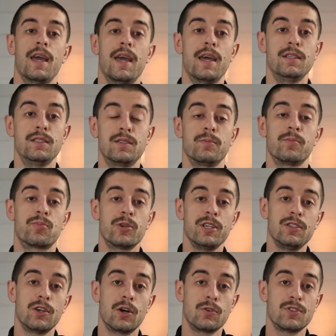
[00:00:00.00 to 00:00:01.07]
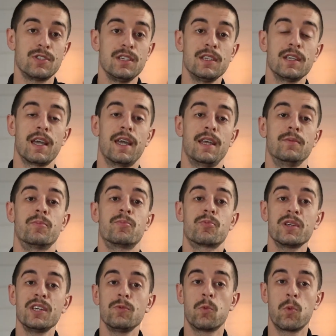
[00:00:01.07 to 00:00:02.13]
and pre-dosing and
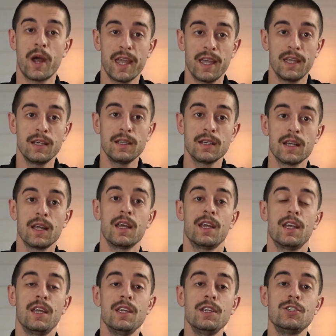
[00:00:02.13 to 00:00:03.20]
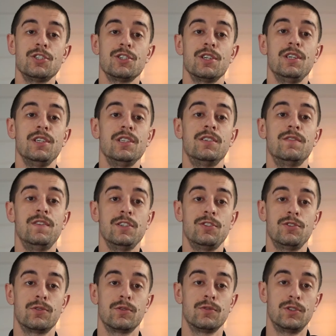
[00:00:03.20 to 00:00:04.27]
pre-weighing each
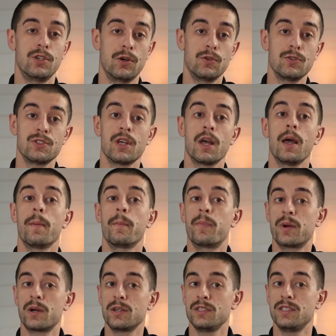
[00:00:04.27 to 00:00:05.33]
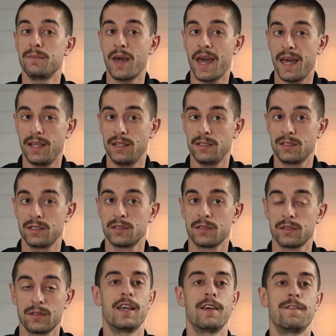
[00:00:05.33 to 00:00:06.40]
individual dose per demand.
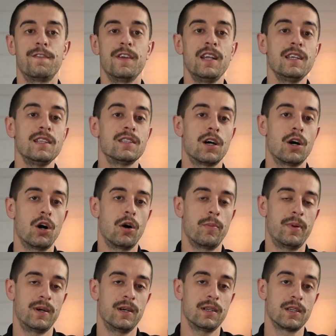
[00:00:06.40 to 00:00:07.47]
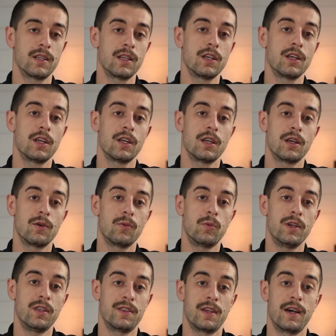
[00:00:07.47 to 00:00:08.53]
Filling the hopper
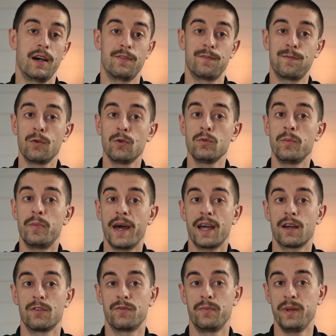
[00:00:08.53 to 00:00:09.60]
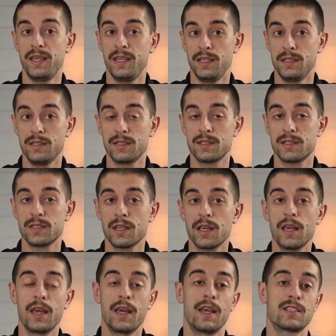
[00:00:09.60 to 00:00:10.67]
with a full bag of beans
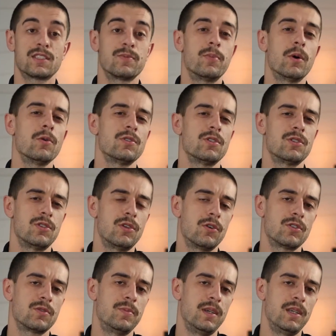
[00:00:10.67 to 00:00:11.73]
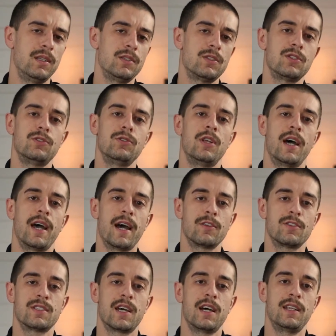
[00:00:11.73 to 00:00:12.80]
exposes those beans to the
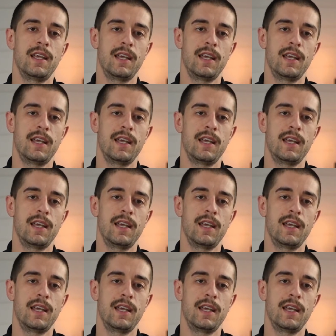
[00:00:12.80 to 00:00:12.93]
outside